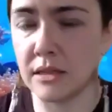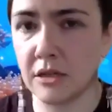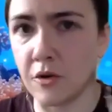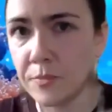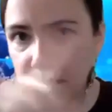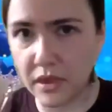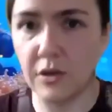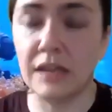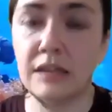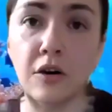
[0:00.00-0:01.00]
So you
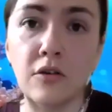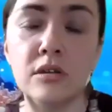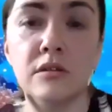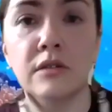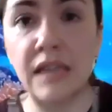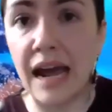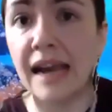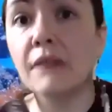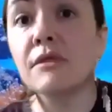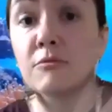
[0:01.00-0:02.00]
get those tied
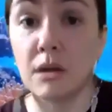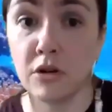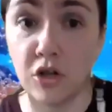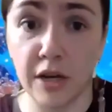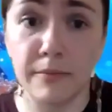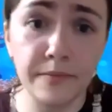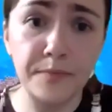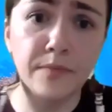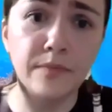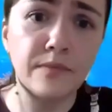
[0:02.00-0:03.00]
in with your membership.
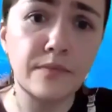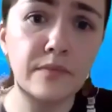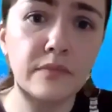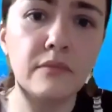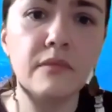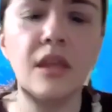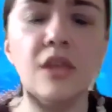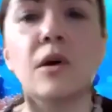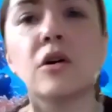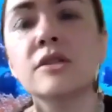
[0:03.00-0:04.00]

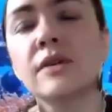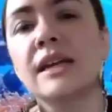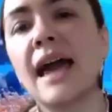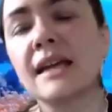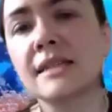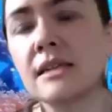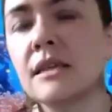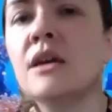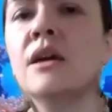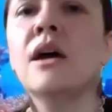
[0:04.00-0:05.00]
You also get access,
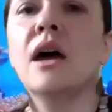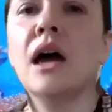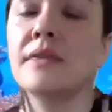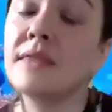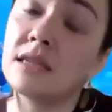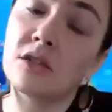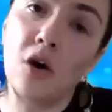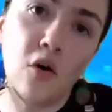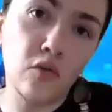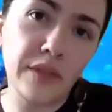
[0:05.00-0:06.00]
uh, and this is
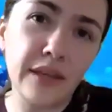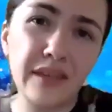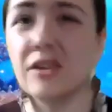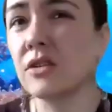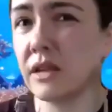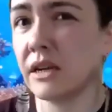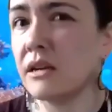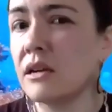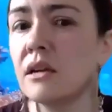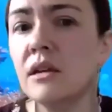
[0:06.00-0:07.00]
only the
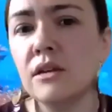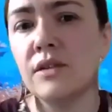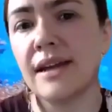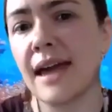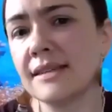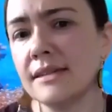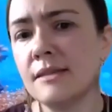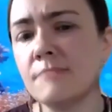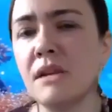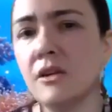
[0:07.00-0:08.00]
yearly, you get access
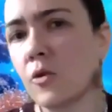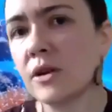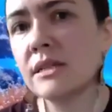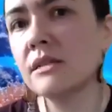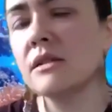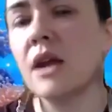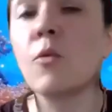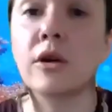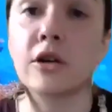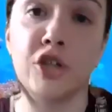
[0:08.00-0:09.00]
to mini courses and
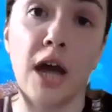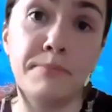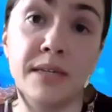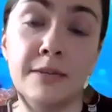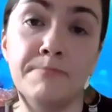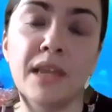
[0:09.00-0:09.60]
workshops.